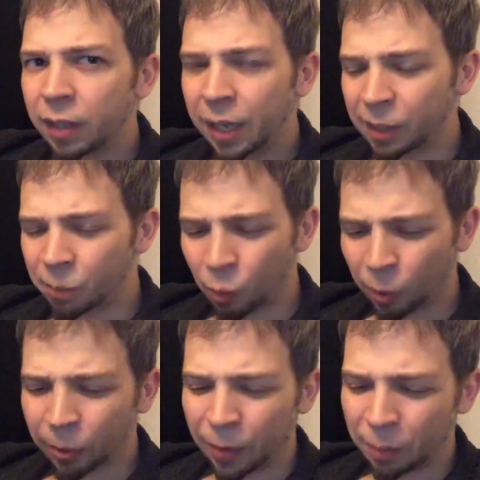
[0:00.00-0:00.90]
Alan
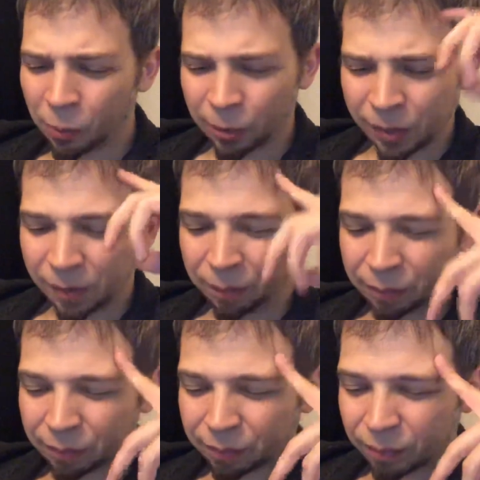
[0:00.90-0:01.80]
Moore, Grant Morrison.
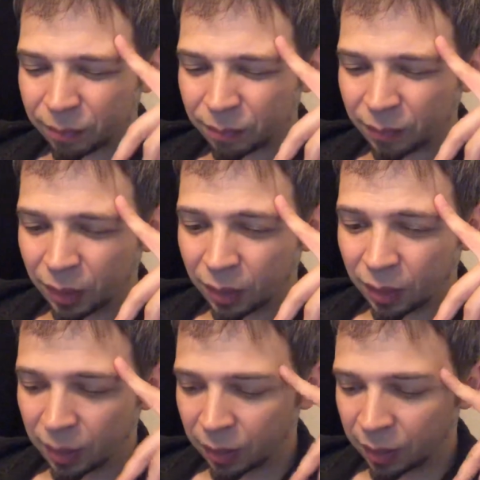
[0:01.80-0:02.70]

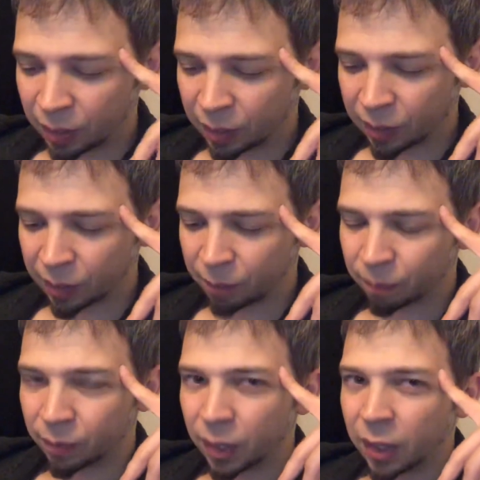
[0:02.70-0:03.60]

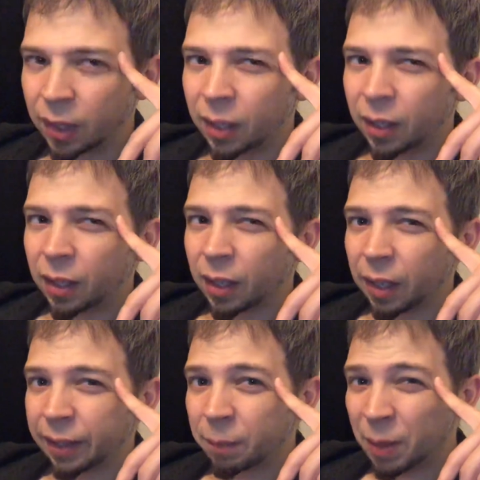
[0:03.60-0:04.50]

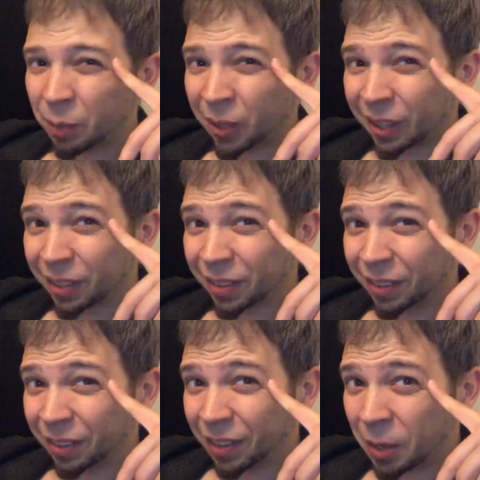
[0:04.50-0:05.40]
I like people like
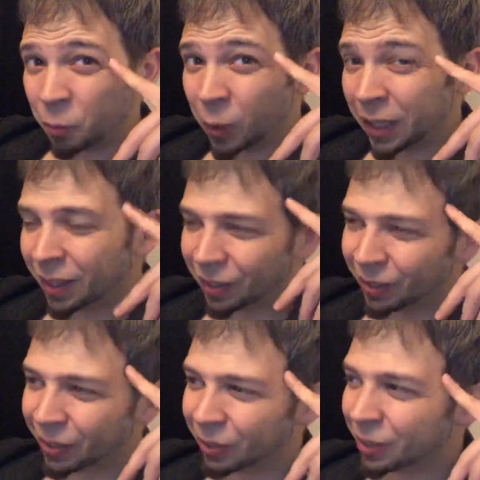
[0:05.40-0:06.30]
Len
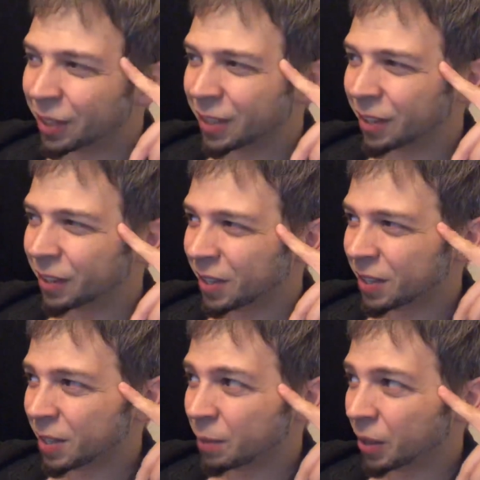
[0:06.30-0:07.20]
Wein, who
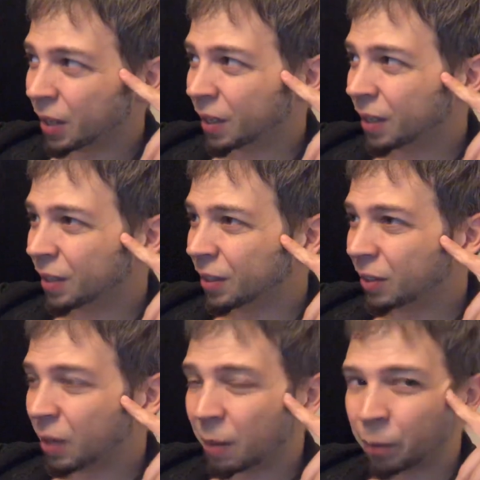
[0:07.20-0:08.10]
does some
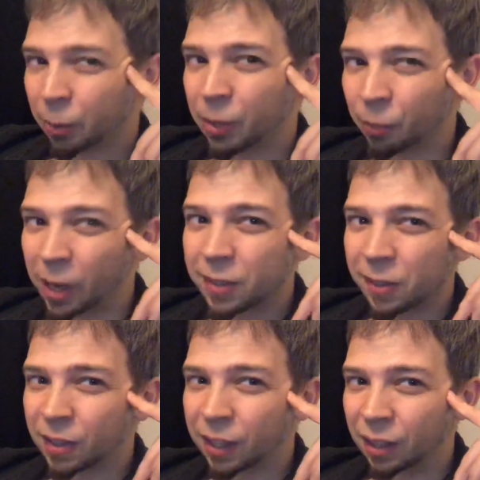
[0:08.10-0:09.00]
Bernie Wrightson.